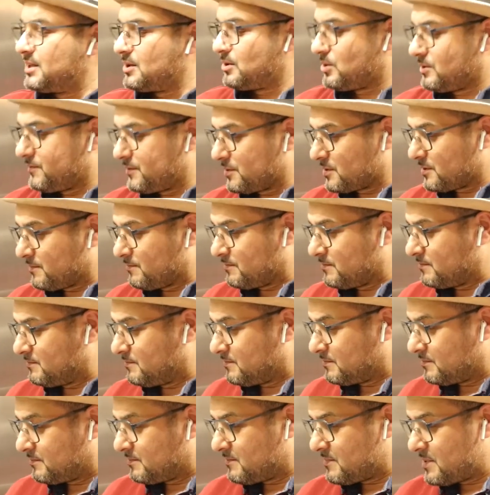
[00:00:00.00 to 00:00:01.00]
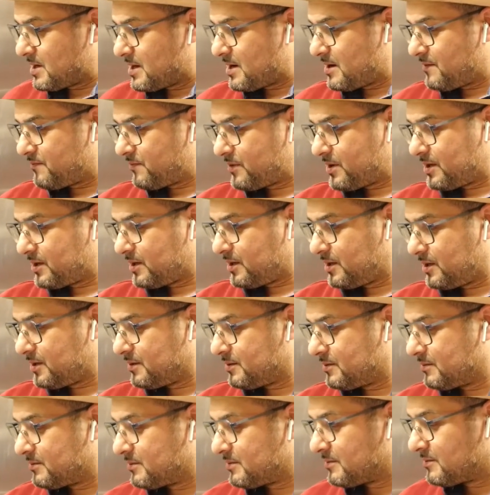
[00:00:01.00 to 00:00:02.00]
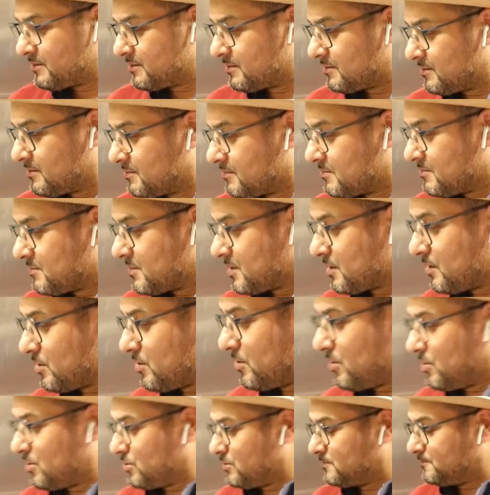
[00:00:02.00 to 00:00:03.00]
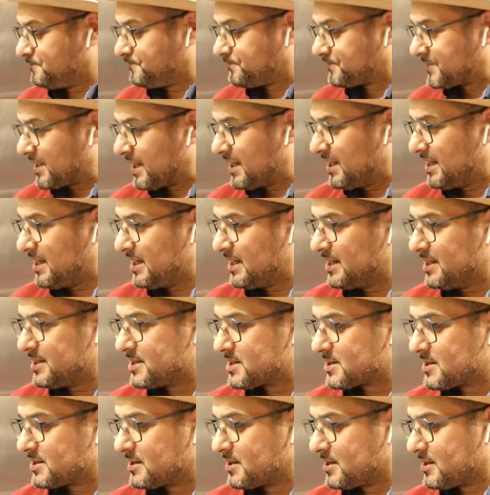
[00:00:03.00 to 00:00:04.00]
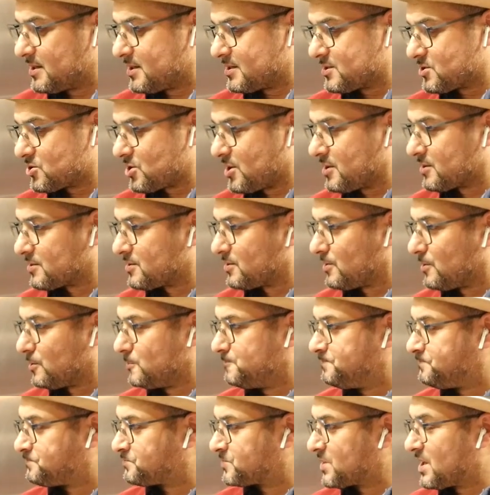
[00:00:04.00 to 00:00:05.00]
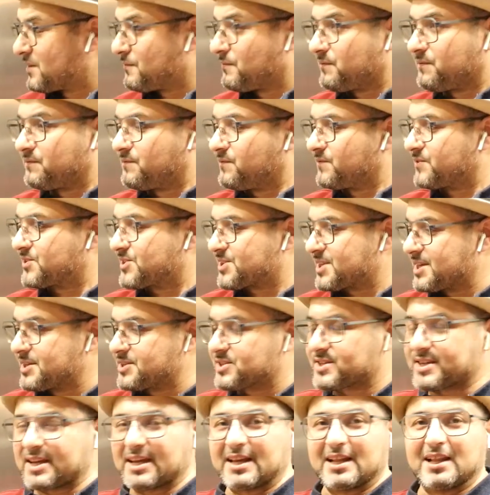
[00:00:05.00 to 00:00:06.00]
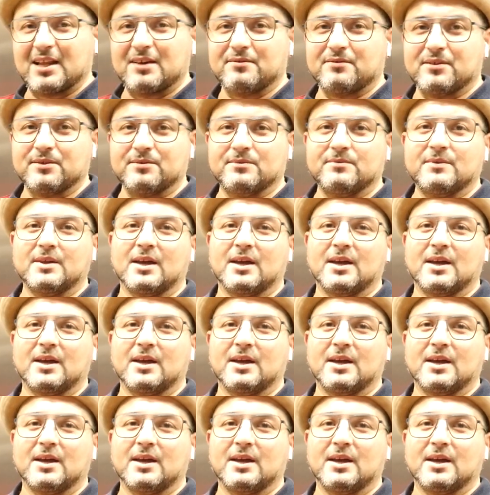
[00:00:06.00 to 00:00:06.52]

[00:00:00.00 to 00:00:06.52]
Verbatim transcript: over a very low heat, charcoal, since 11